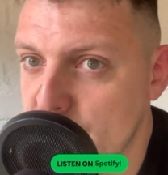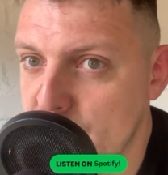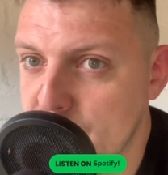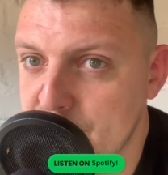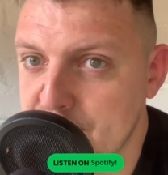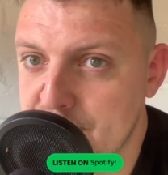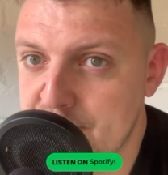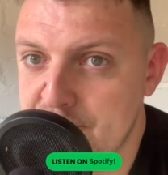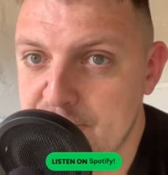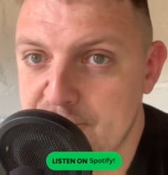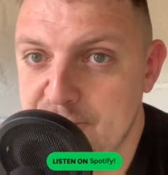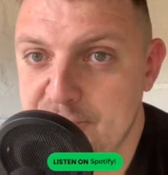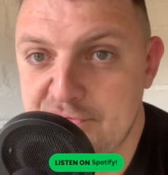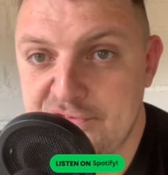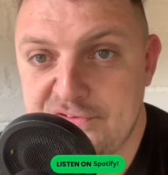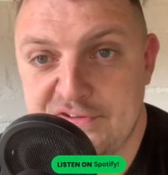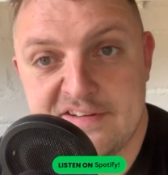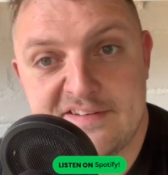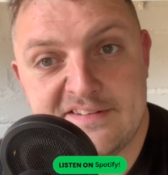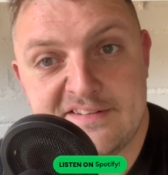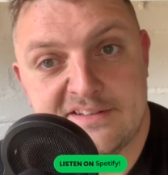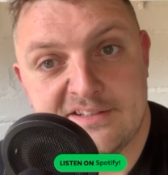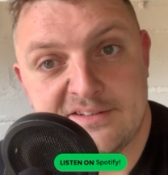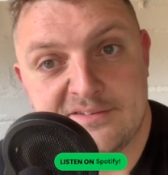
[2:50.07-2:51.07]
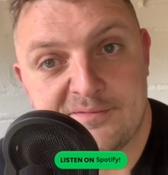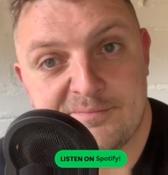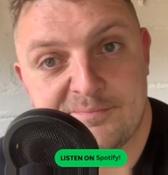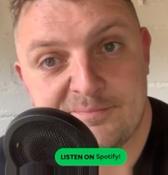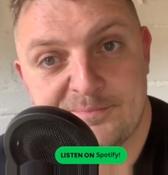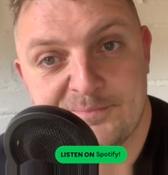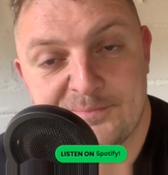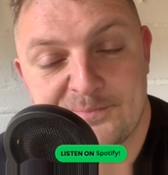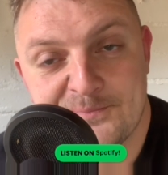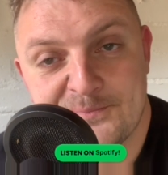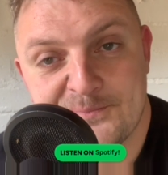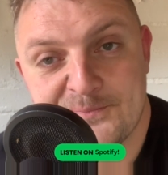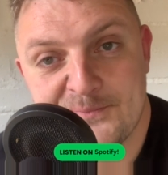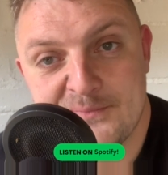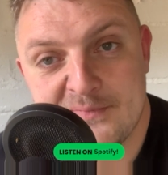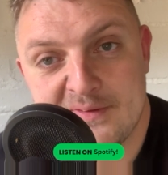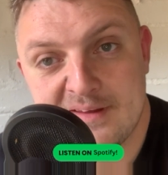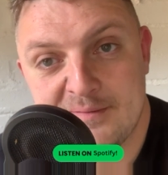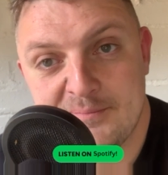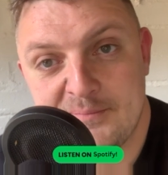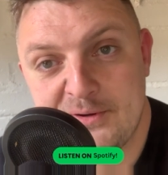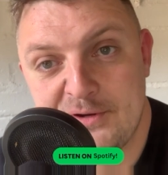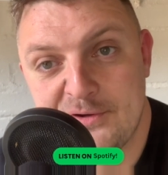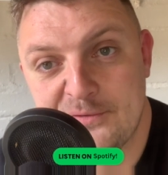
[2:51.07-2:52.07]
was resistant
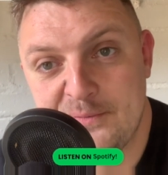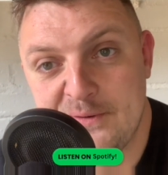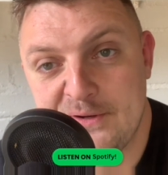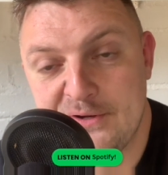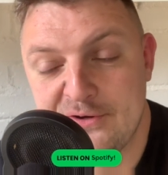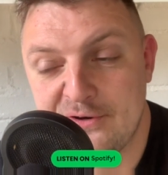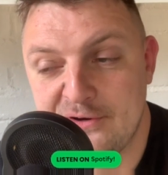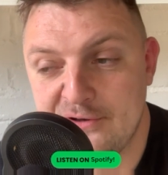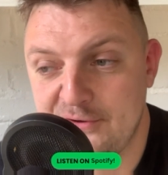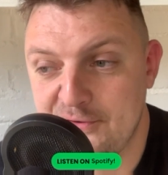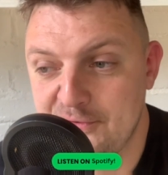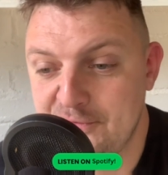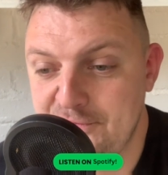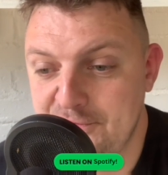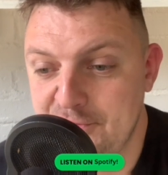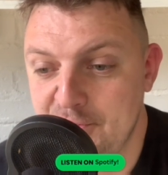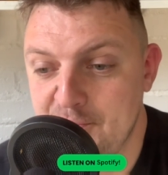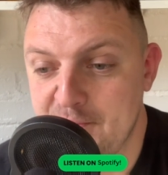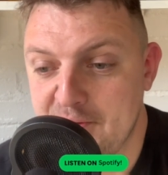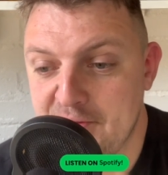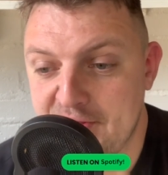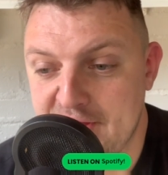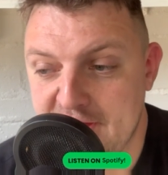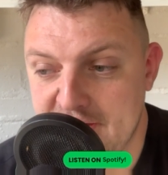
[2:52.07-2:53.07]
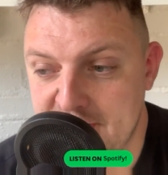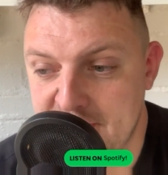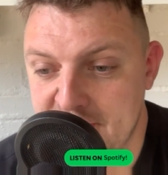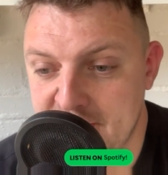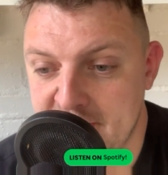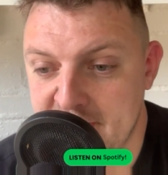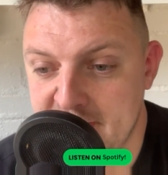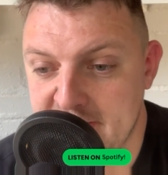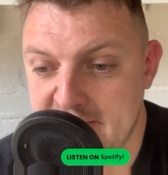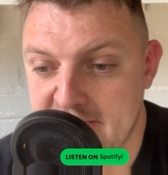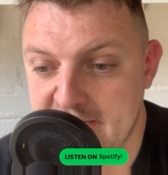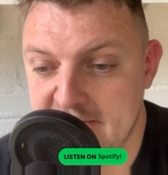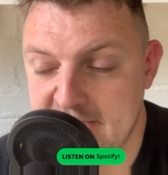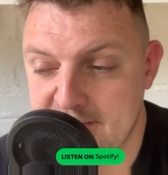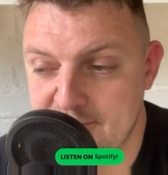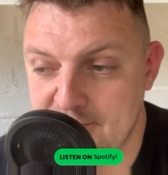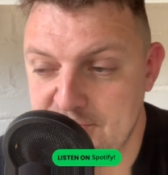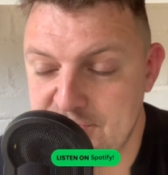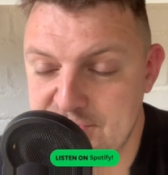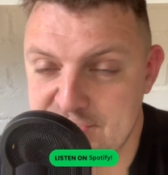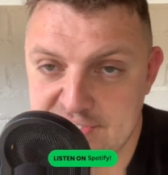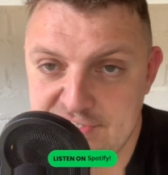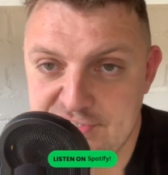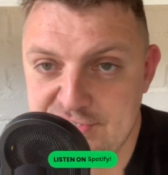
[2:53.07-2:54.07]
because we got along so well that night, and then we
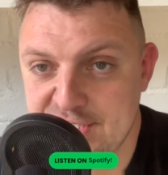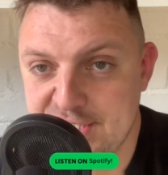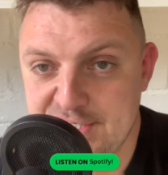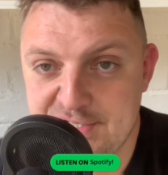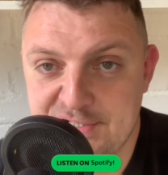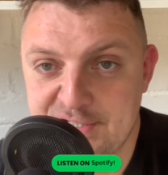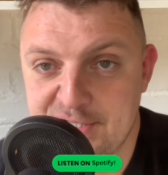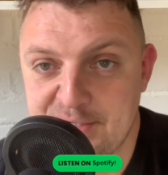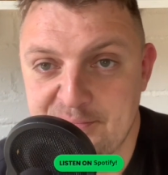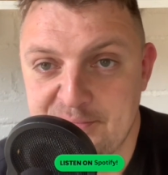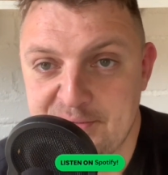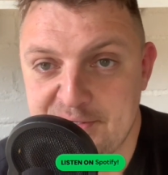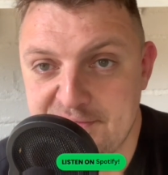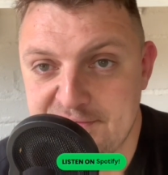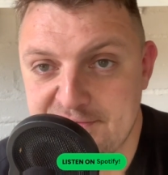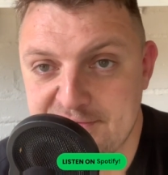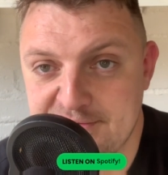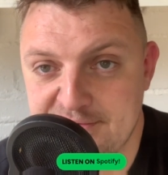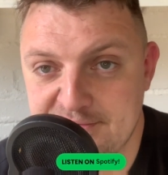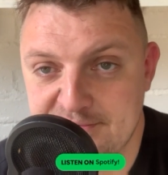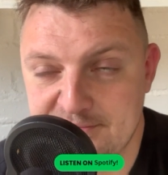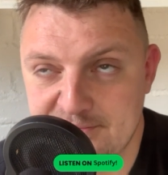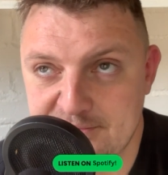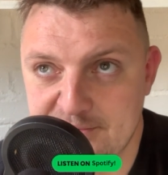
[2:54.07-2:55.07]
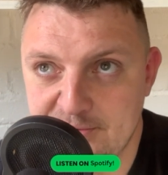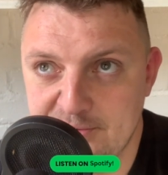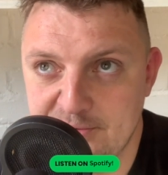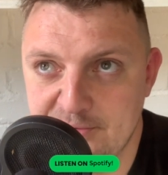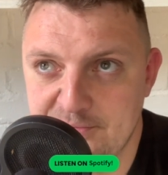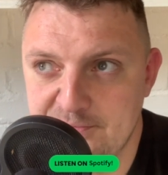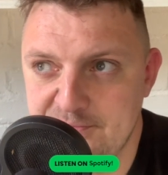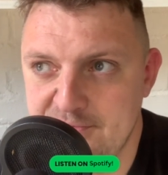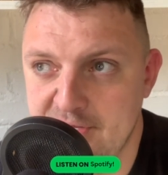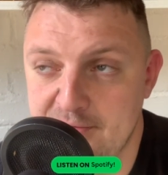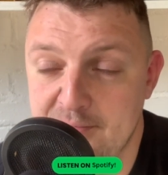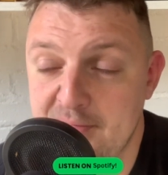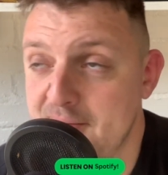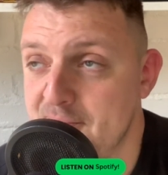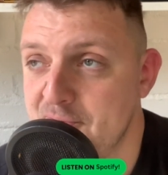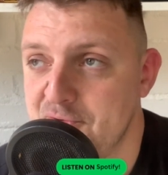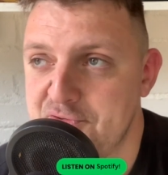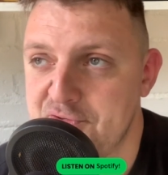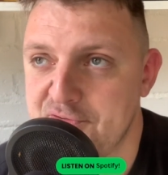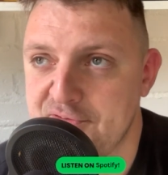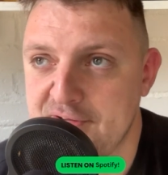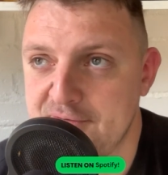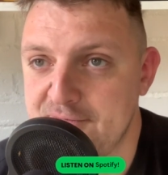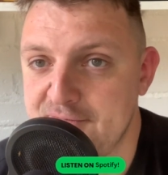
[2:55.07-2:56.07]
exchanged numbers, or maybe it was
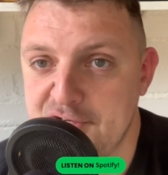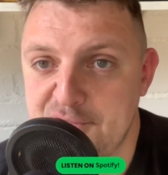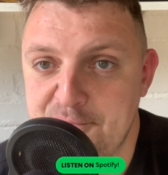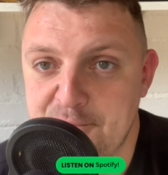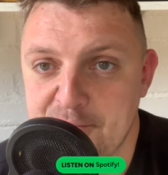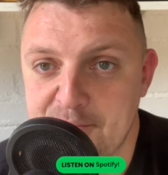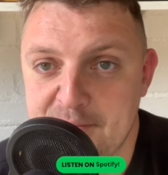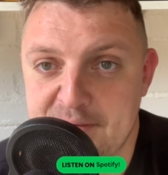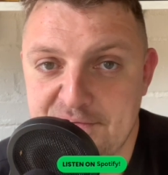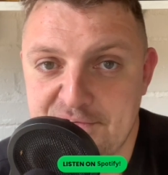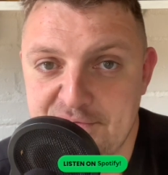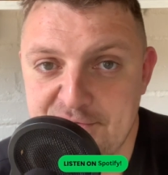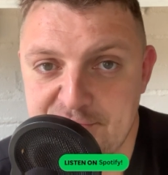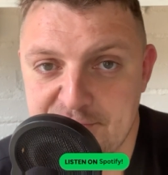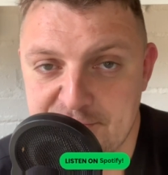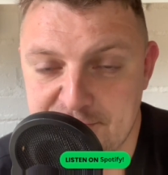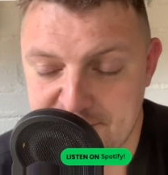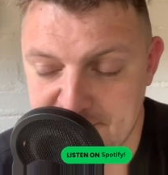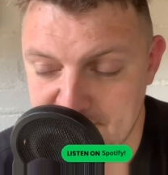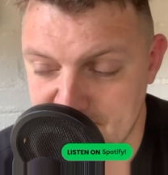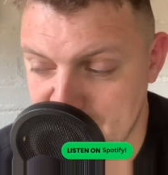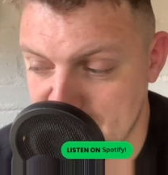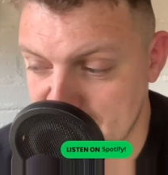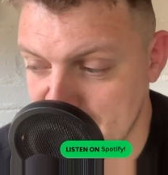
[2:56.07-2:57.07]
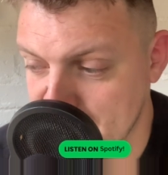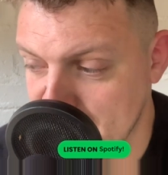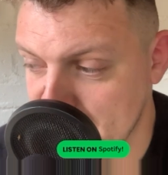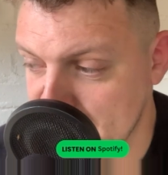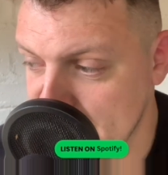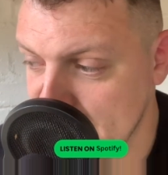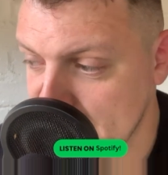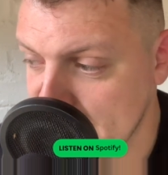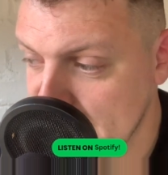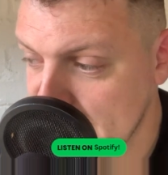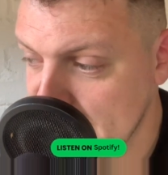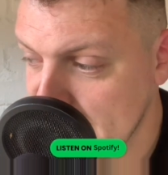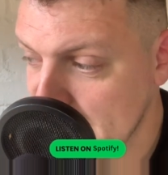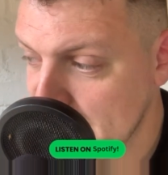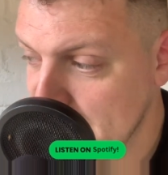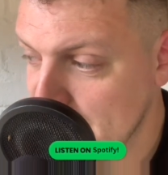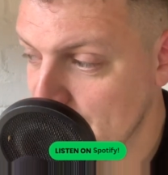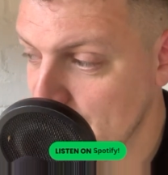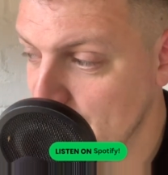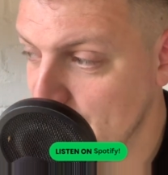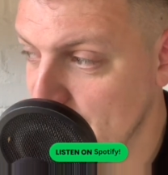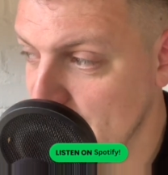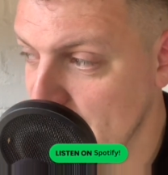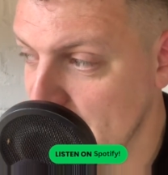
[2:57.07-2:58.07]
just like Facebook Messenger or something. But
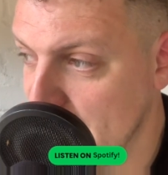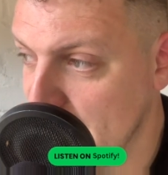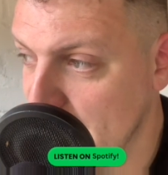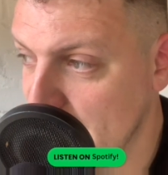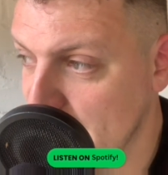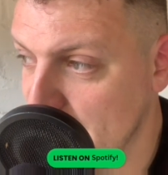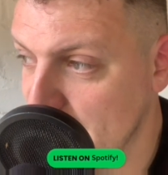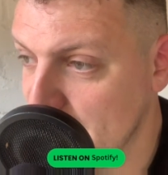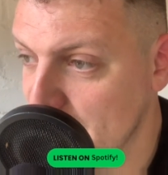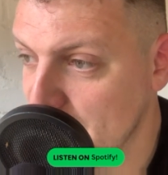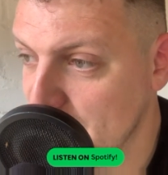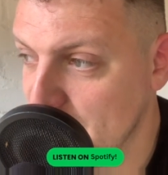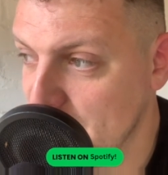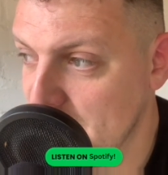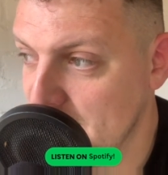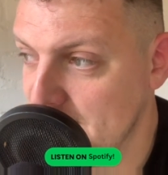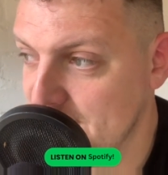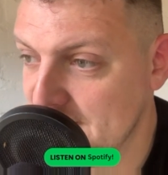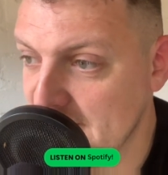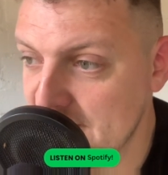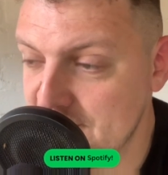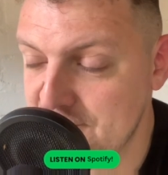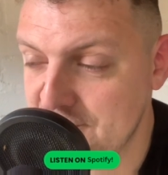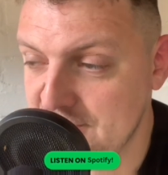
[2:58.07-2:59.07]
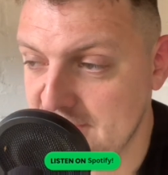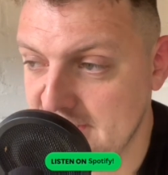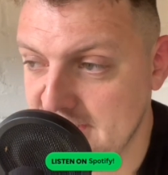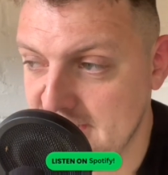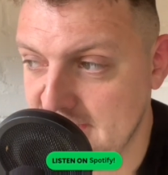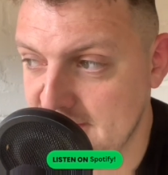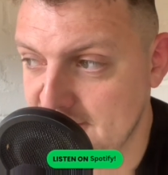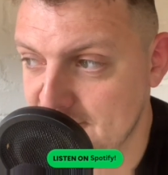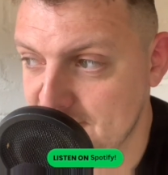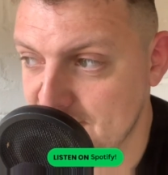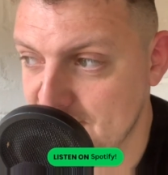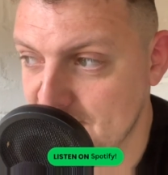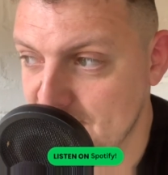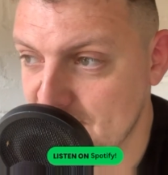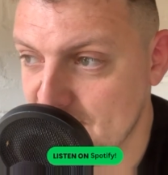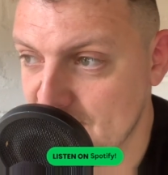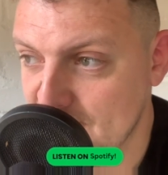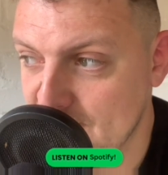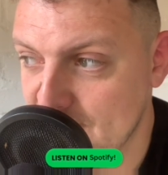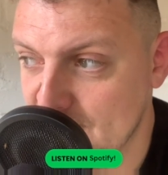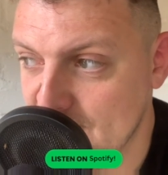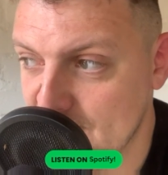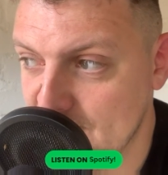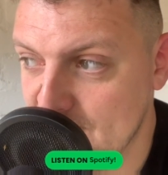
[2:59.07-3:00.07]
we eventually,
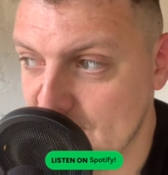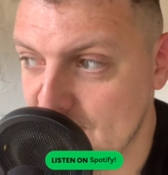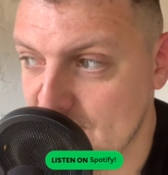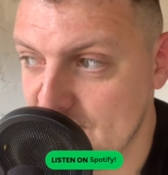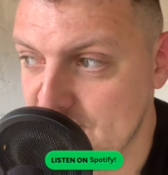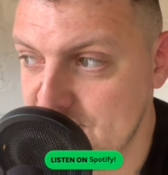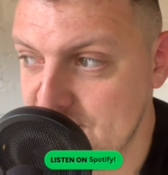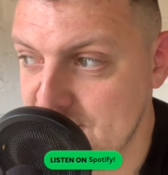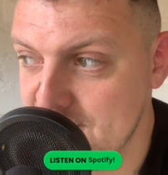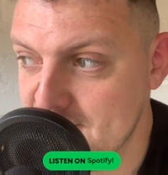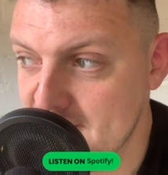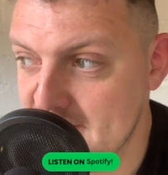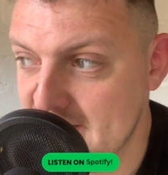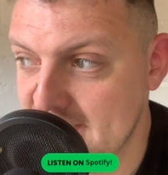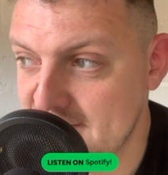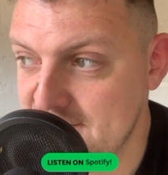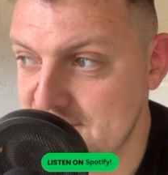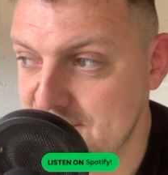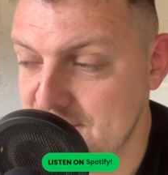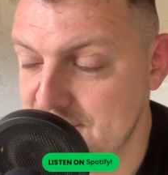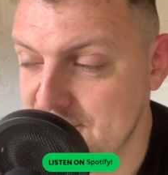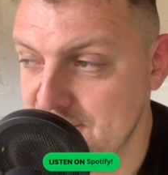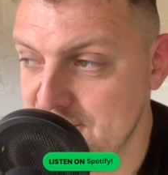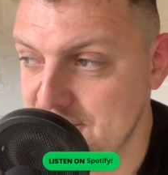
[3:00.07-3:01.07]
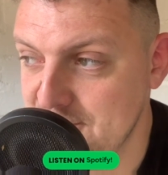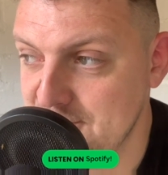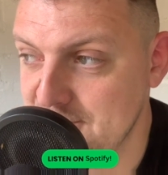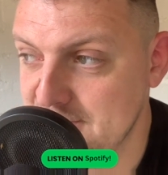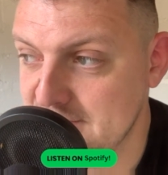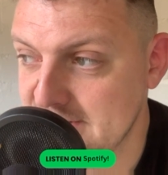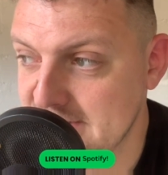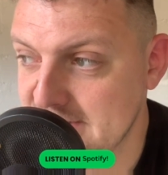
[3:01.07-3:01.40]
she managed to.